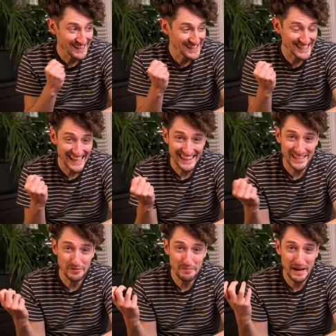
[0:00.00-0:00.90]
extent
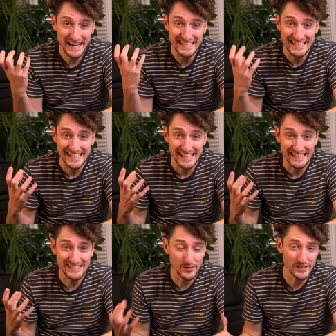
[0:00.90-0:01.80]
that we made
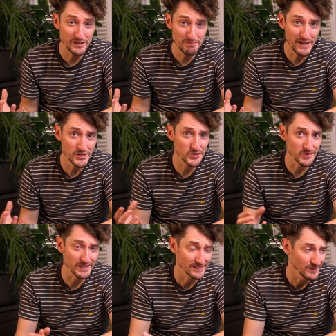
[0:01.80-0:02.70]
a
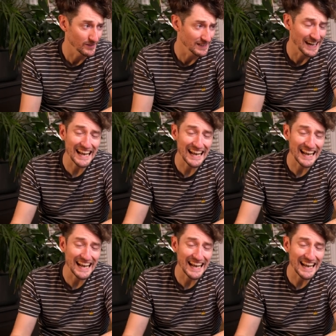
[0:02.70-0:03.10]
documentary on it.